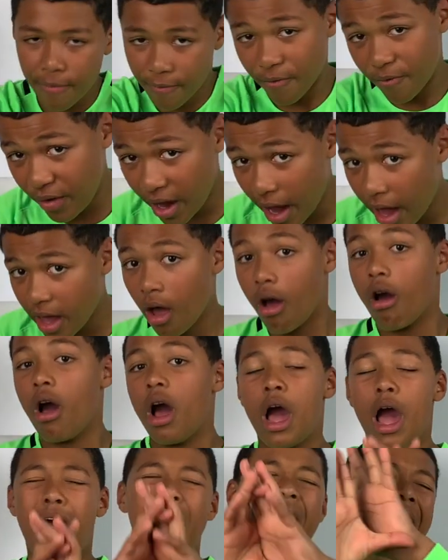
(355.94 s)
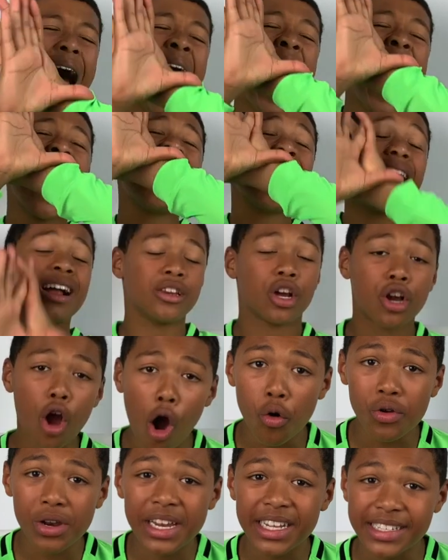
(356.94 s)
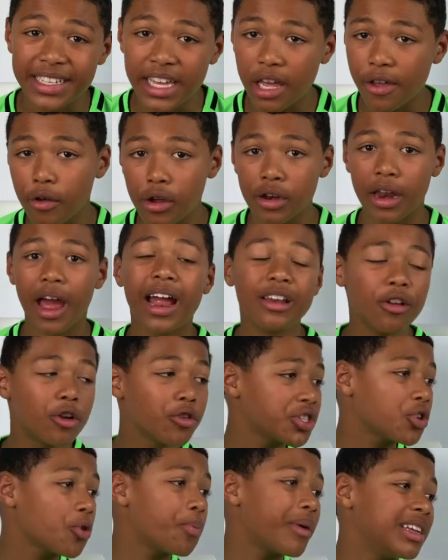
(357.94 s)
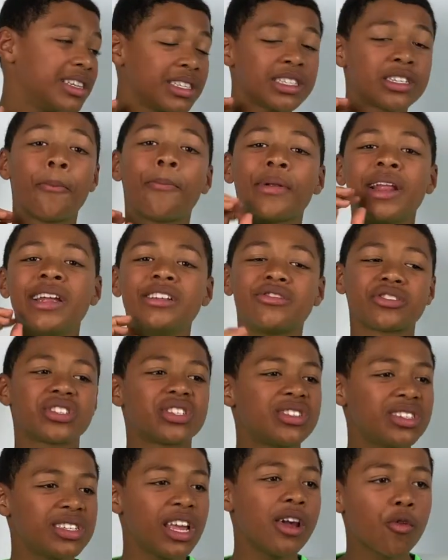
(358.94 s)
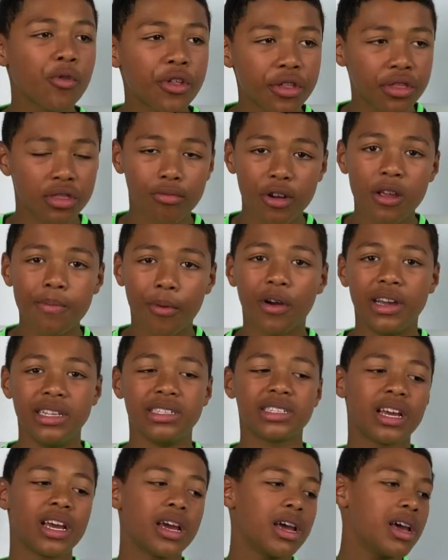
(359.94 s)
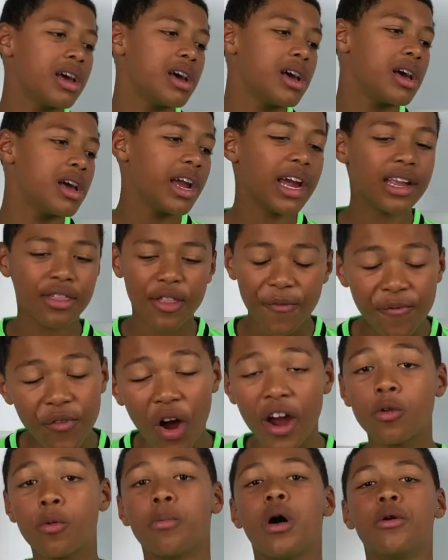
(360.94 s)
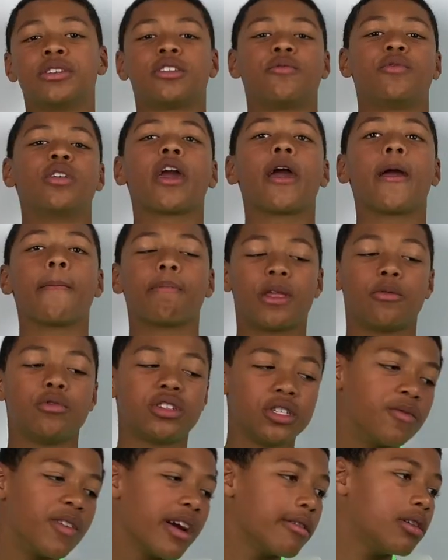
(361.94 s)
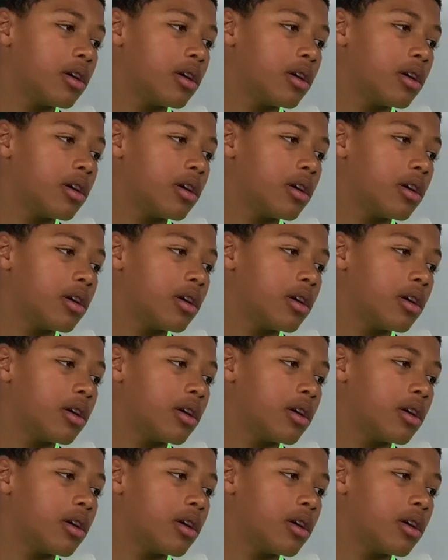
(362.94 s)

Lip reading: VAR, and the goal is given, and Crystal Palace completely just steal the 3 points in the final moments of the game, which is very